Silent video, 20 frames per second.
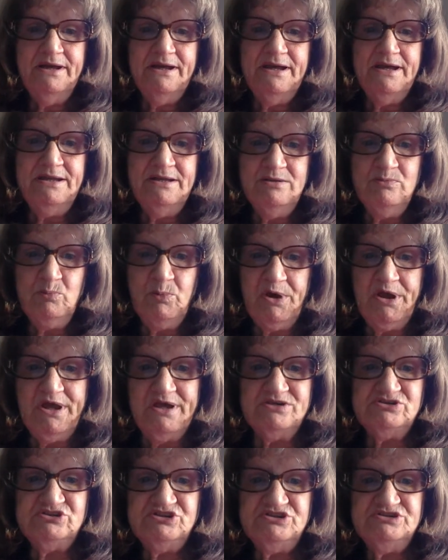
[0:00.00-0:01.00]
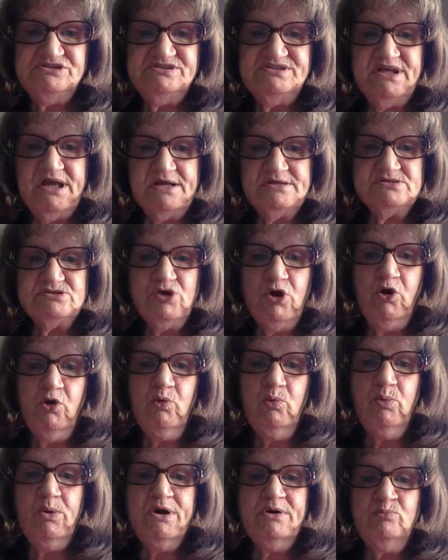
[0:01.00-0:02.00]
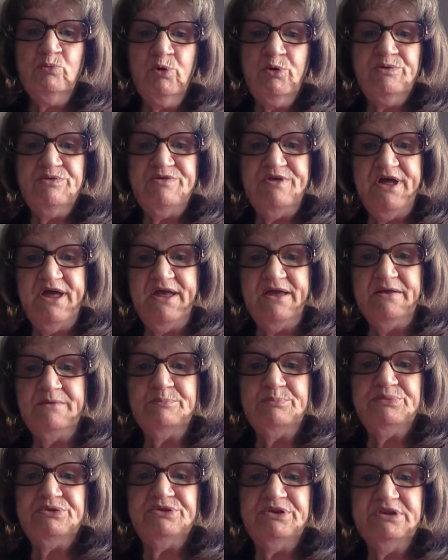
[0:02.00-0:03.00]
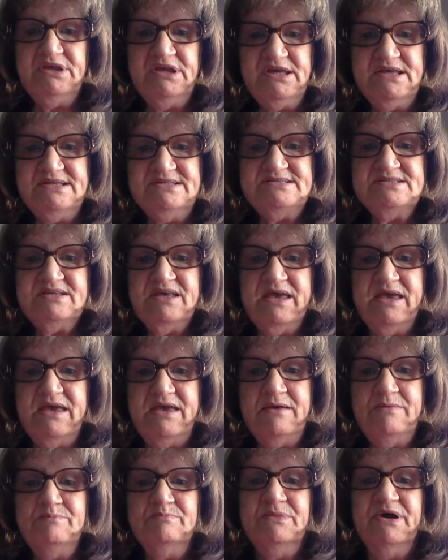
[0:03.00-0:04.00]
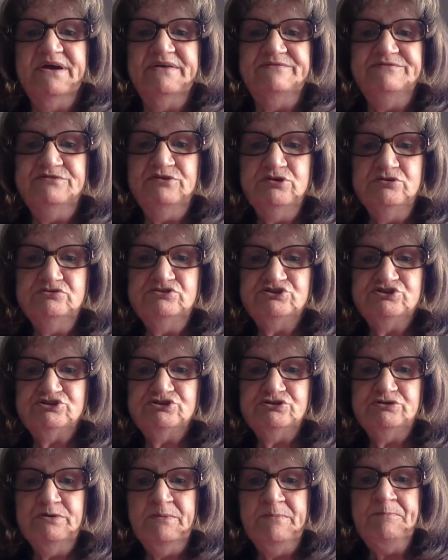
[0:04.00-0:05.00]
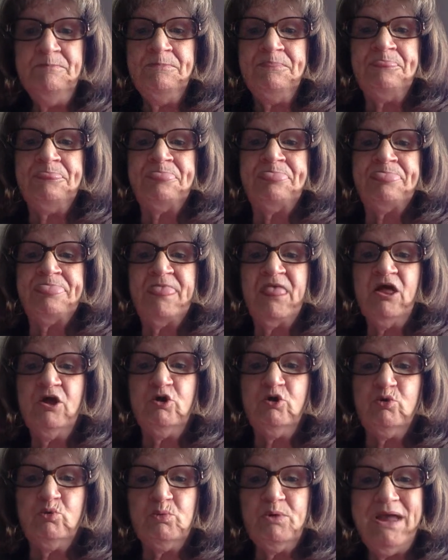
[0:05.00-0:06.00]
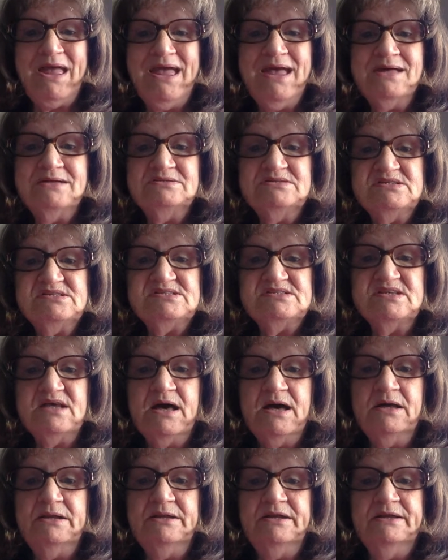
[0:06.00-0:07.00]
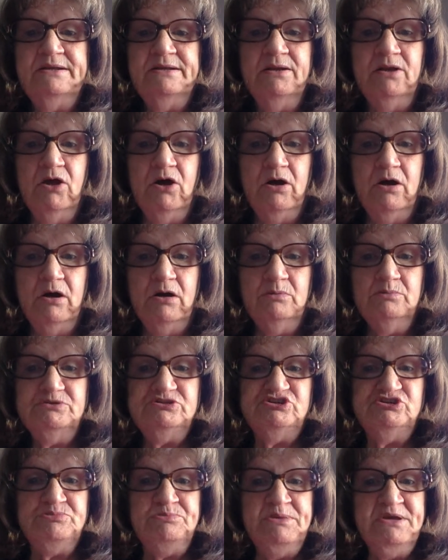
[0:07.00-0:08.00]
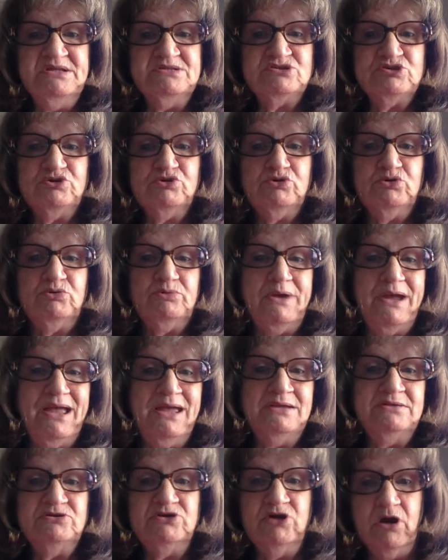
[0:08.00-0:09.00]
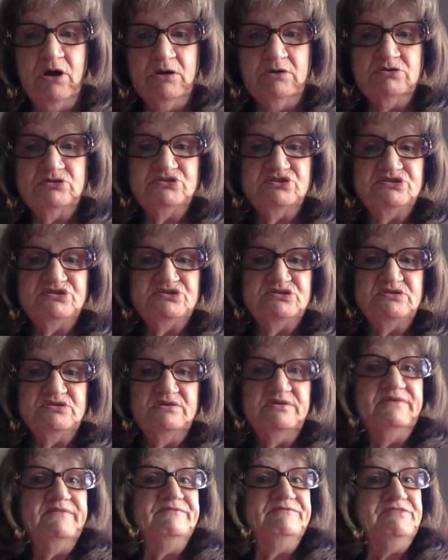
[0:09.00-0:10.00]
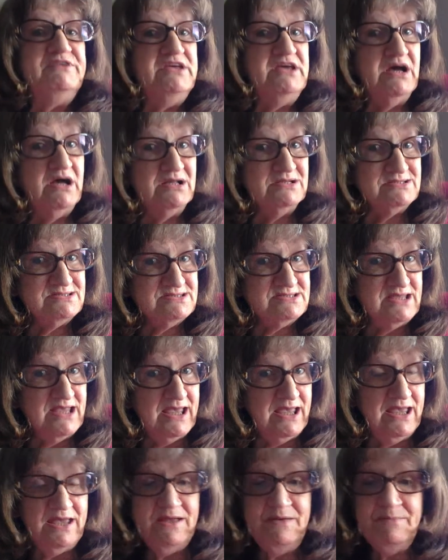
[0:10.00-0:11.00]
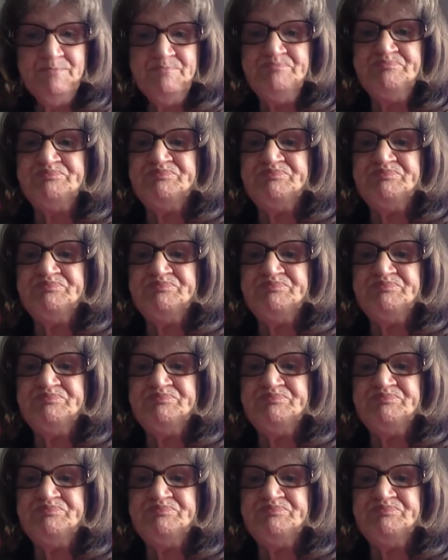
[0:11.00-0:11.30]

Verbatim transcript: Anyway, she says, oh, one more thing. Please keep my future grandson-in-law, which means her granddaughter's fiance,